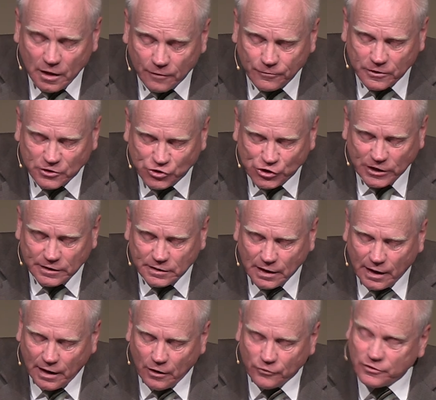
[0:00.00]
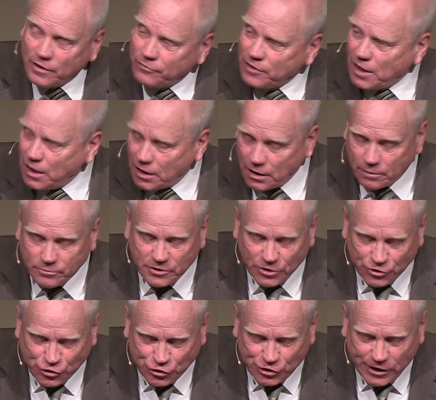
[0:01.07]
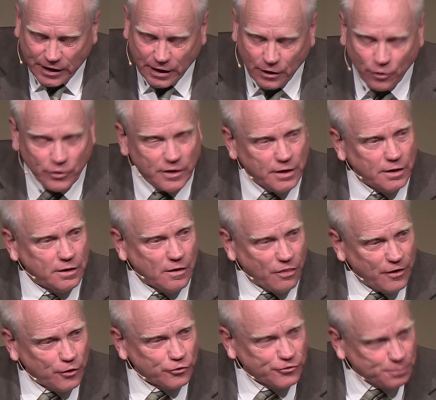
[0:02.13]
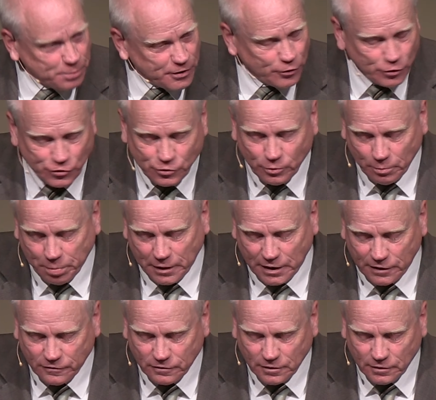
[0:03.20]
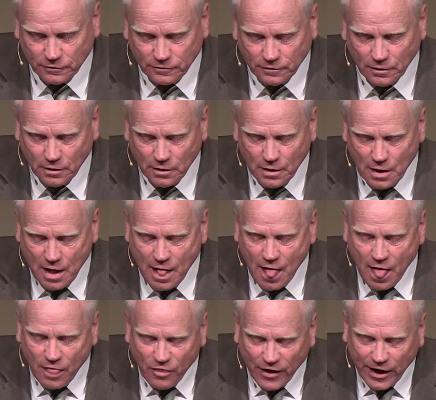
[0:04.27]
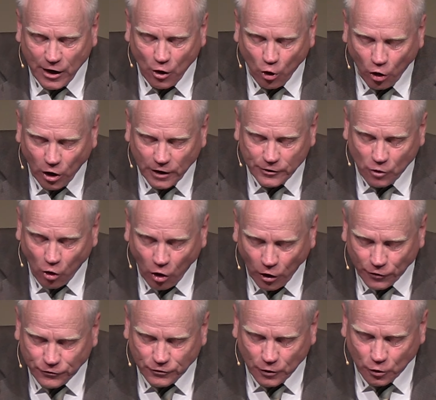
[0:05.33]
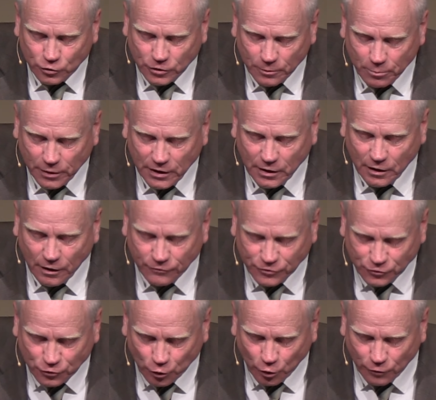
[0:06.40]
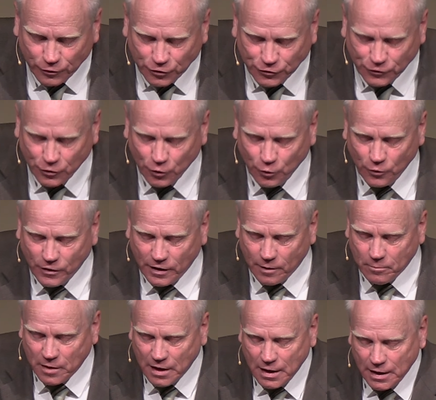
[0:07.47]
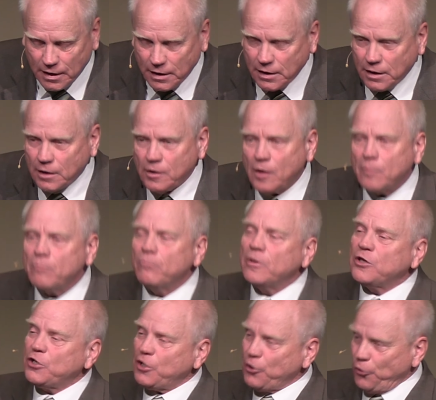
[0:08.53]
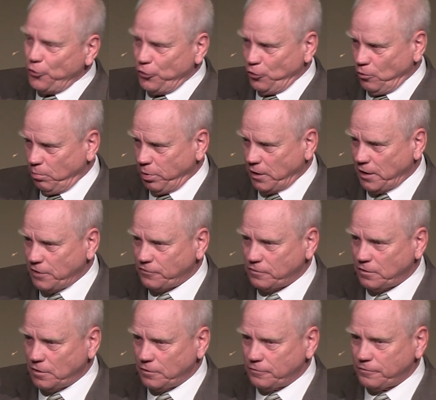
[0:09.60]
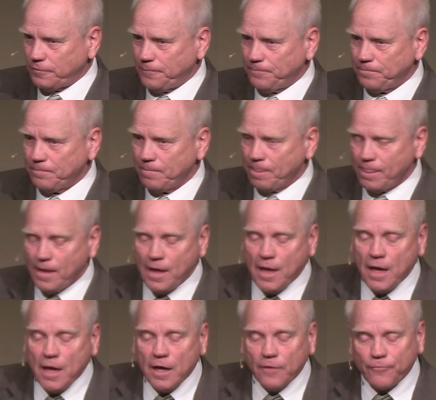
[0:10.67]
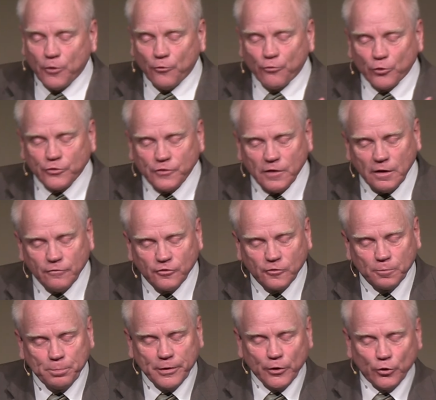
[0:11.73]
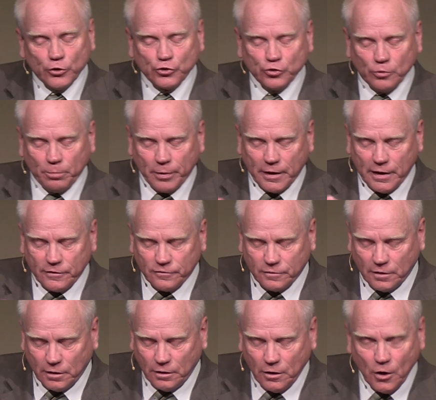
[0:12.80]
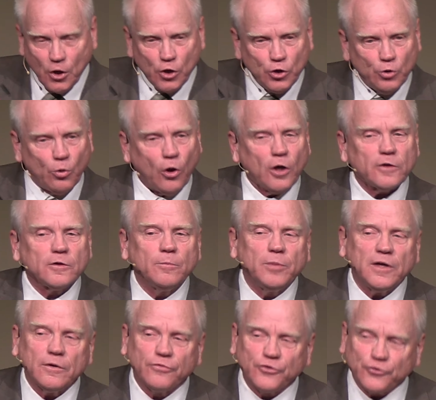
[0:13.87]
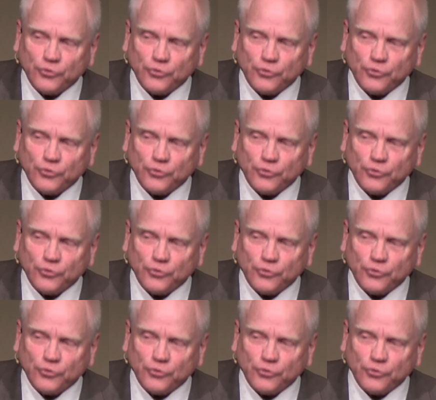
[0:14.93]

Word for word: if the Gentiles have come to share in their spiritual blessings, they ought also to be of service to them in material blessings. If you've received spiritual blessing, you ought to be of